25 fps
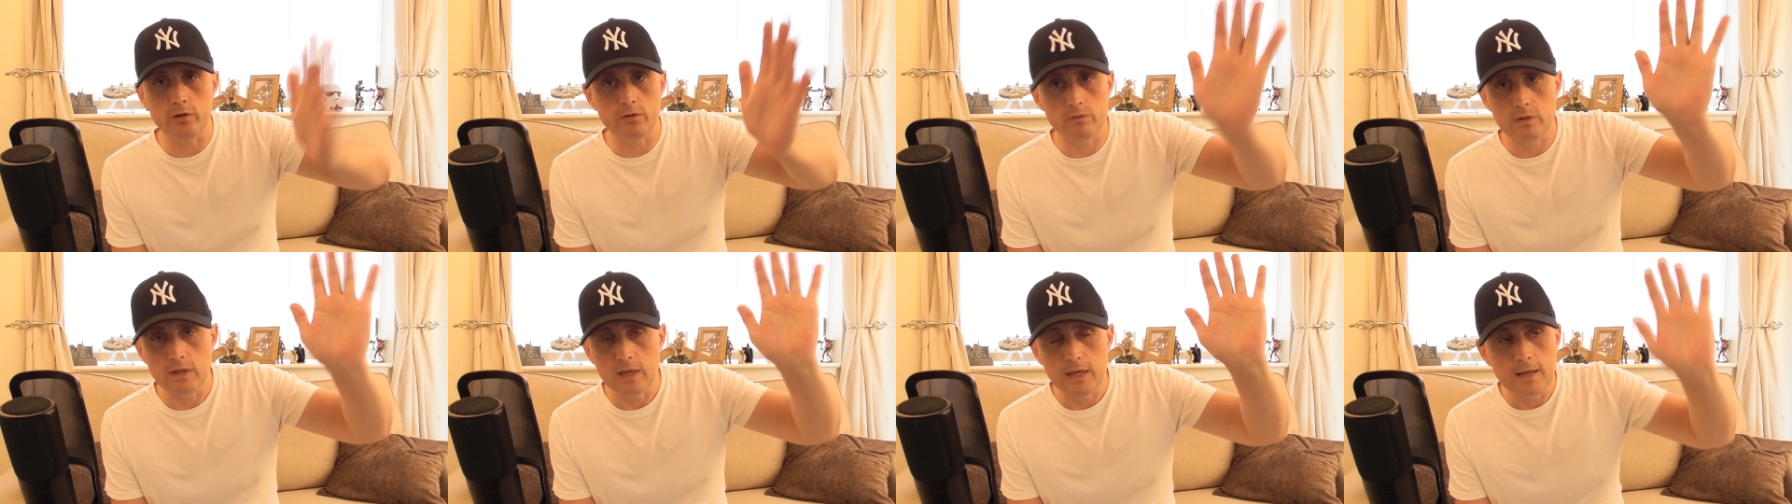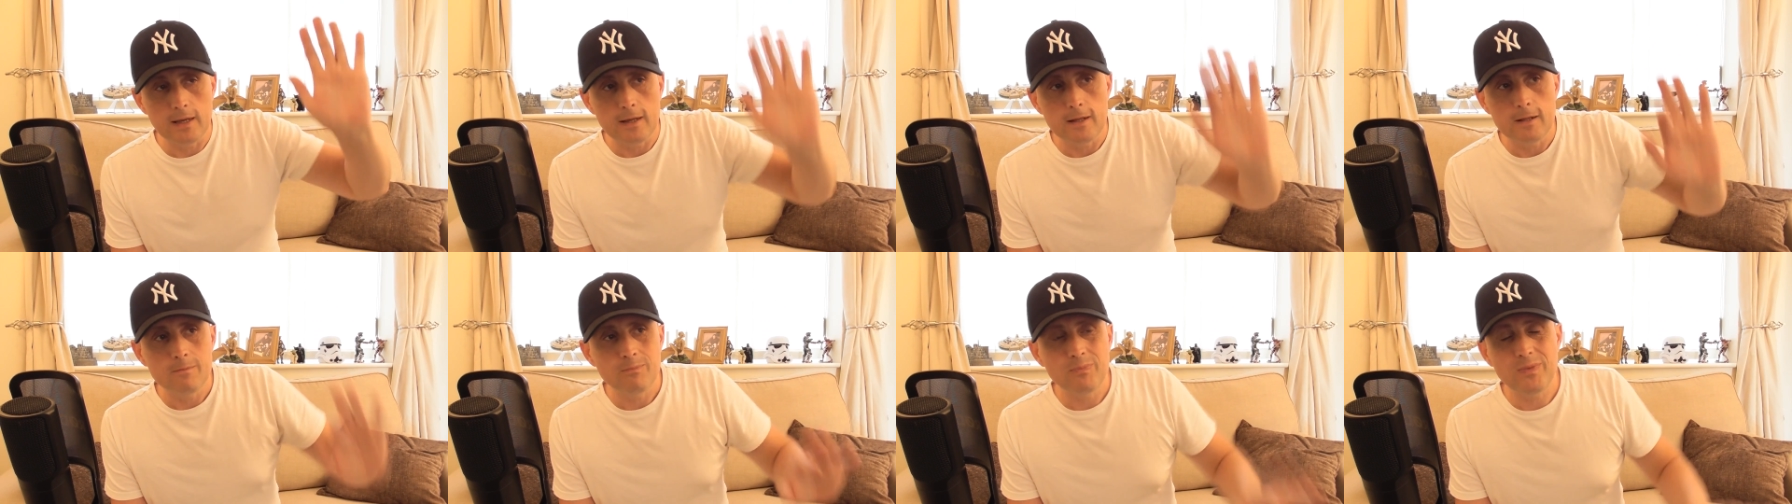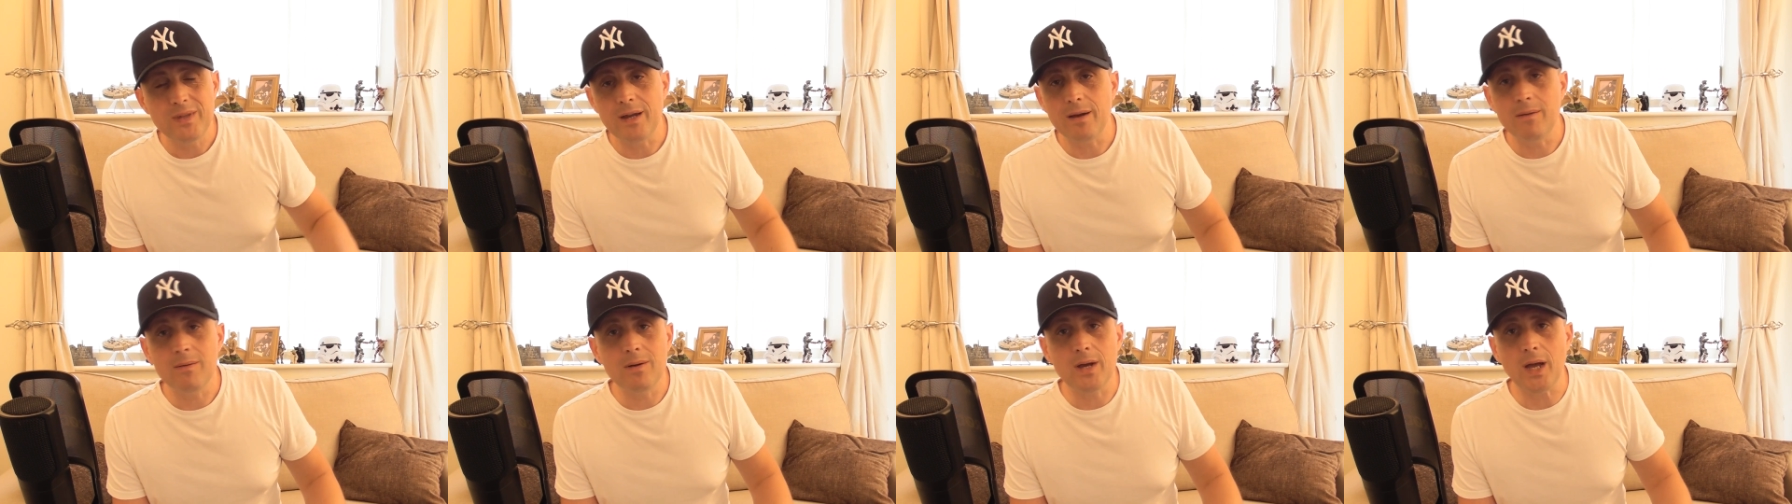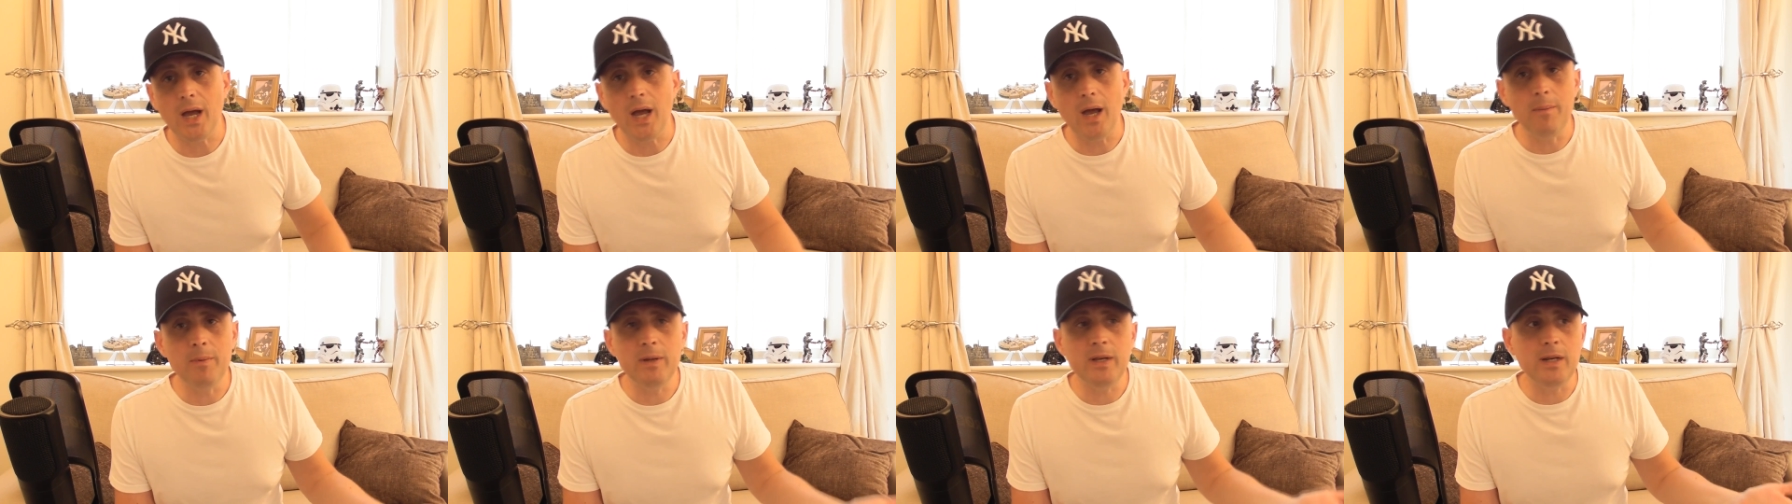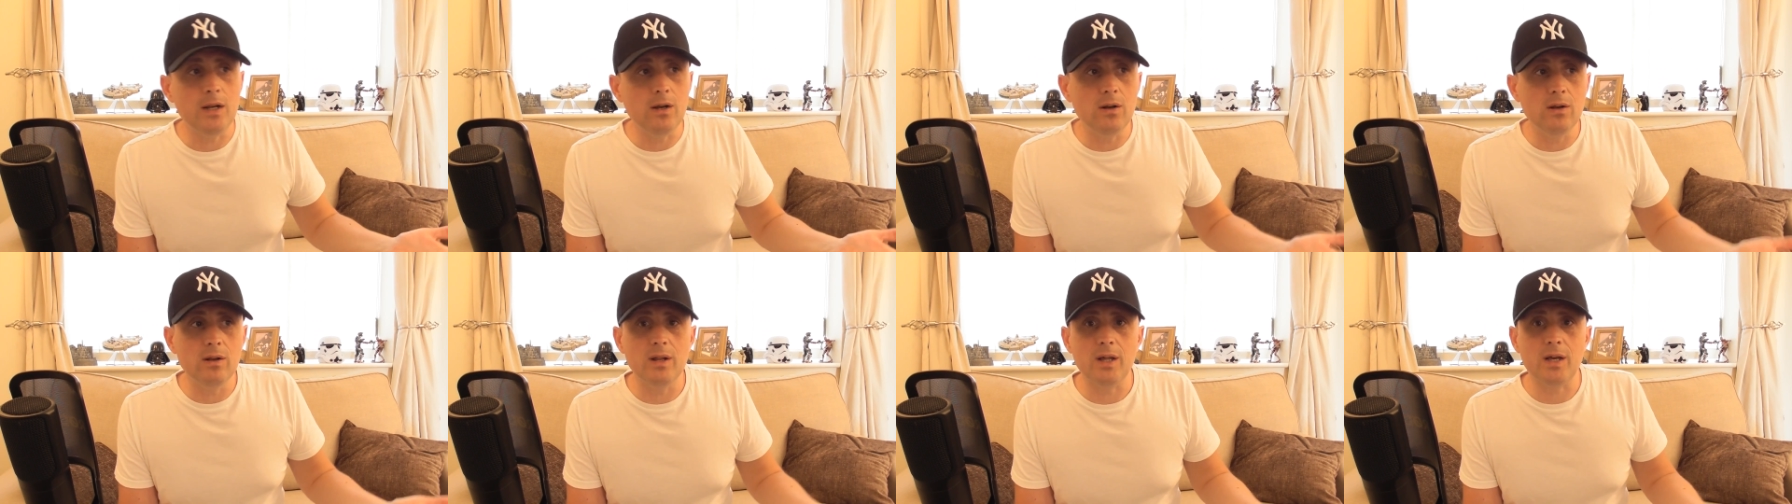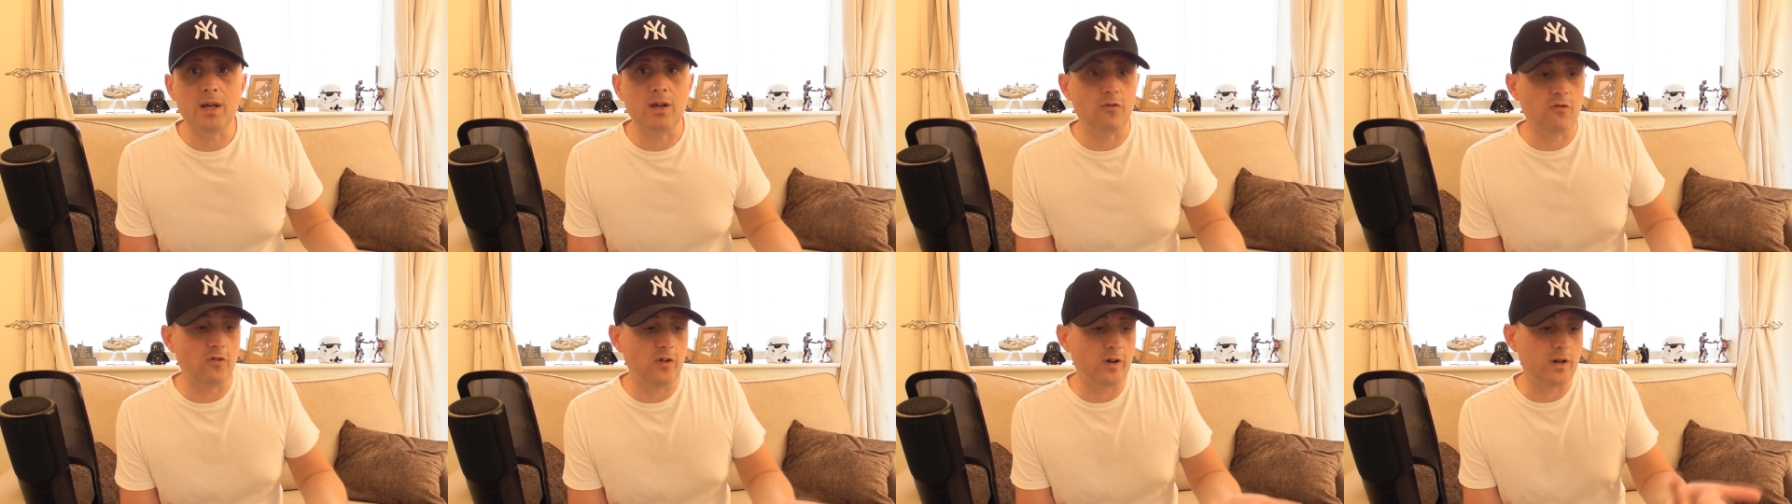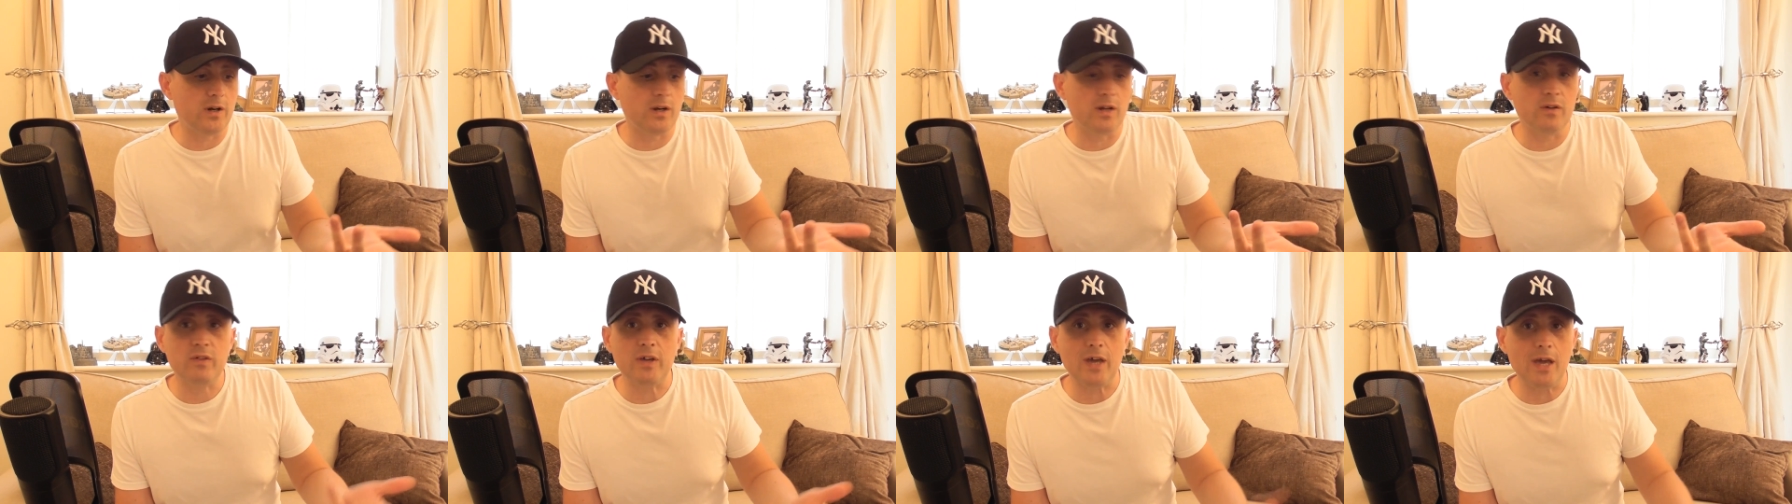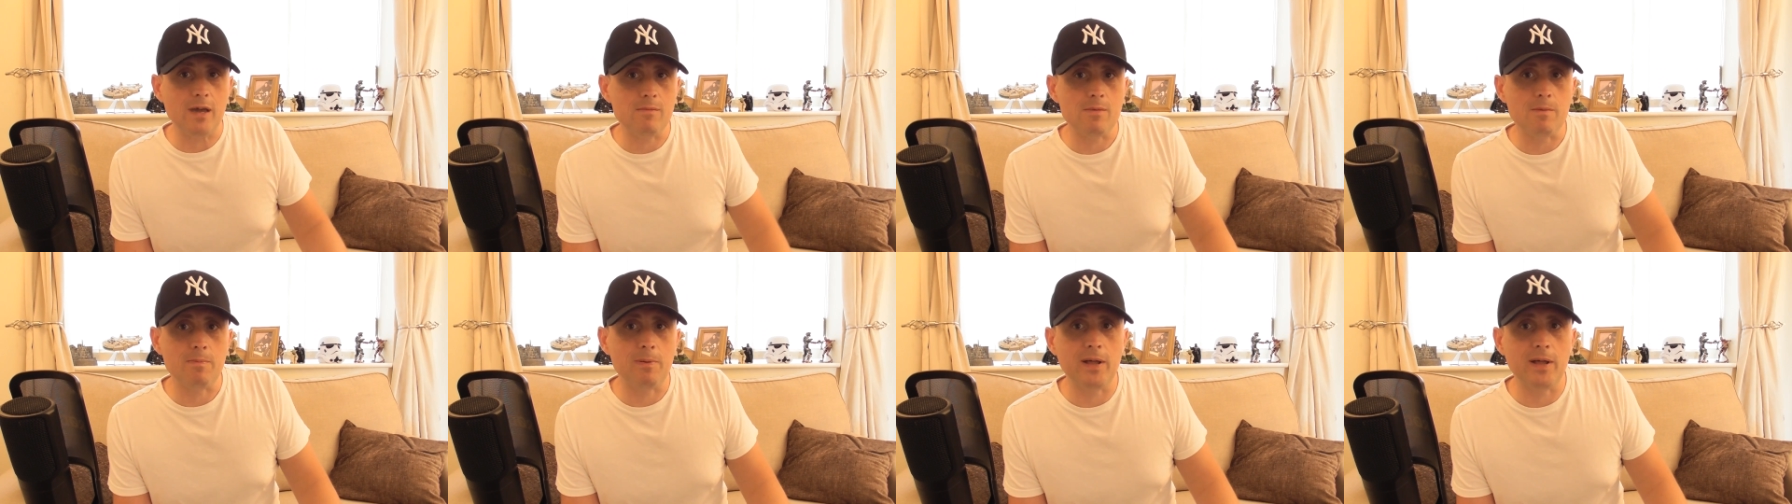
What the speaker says: And yeah, I mean, it looked like a fun enough game